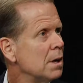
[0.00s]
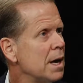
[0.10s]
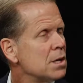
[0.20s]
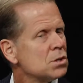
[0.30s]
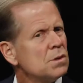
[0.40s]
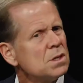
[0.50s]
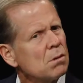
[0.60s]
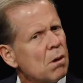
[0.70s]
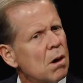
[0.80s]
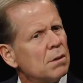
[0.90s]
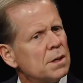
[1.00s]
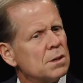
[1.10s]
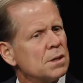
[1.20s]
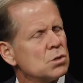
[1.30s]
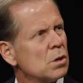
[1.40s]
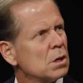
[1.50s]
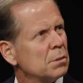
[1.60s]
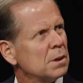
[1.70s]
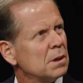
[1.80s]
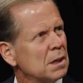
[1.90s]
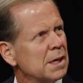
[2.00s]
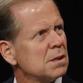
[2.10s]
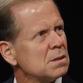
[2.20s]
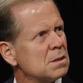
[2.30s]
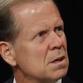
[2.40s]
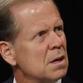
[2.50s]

And so these are all inextricably linked.